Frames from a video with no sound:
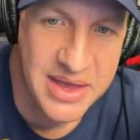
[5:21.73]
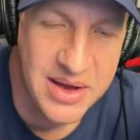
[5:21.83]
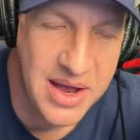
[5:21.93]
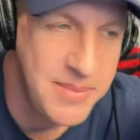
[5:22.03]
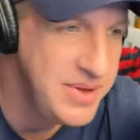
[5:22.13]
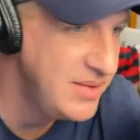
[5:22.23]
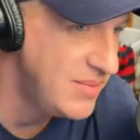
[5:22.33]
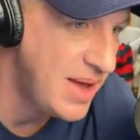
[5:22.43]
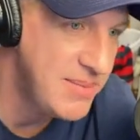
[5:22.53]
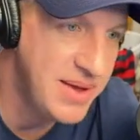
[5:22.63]
I mean,
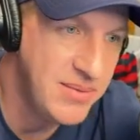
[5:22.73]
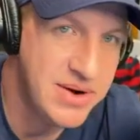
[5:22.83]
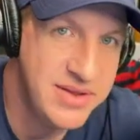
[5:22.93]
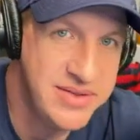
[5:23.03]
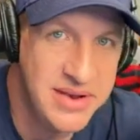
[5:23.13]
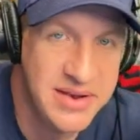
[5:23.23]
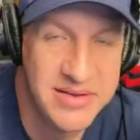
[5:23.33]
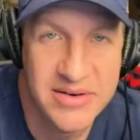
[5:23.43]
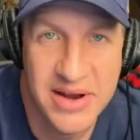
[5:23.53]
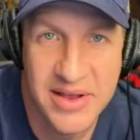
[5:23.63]
I meant what I said
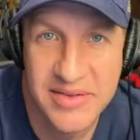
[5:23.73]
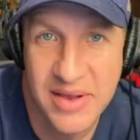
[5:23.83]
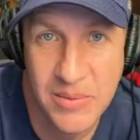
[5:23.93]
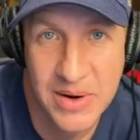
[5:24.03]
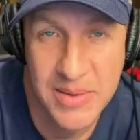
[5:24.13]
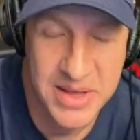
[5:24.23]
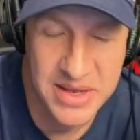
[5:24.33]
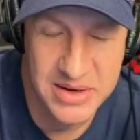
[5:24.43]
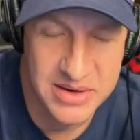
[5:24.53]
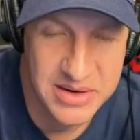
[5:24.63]
yesterday. I said what I
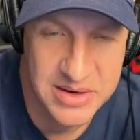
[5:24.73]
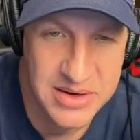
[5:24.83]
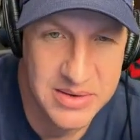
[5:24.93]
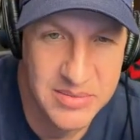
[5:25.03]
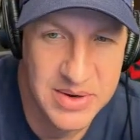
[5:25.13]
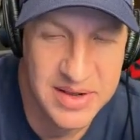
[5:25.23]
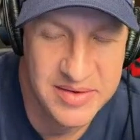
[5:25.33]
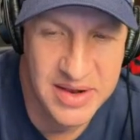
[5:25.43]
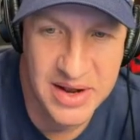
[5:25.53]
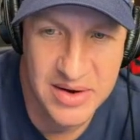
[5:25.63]
meant when I
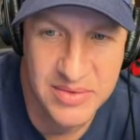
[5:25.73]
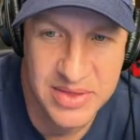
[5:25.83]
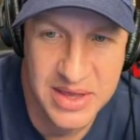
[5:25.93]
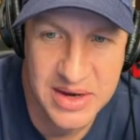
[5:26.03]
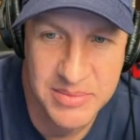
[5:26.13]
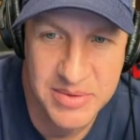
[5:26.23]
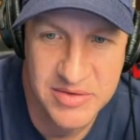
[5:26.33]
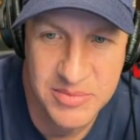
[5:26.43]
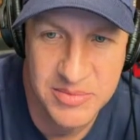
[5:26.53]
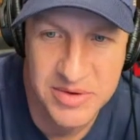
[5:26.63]
said I don't think anybody
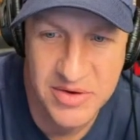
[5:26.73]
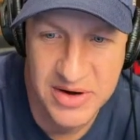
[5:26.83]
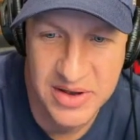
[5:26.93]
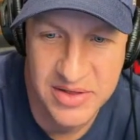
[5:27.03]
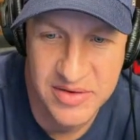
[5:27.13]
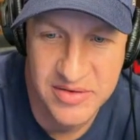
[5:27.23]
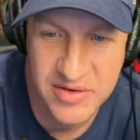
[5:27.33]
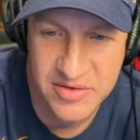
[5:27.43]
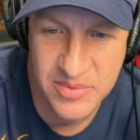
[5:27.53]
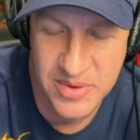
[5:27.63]
should be traded at this juncture.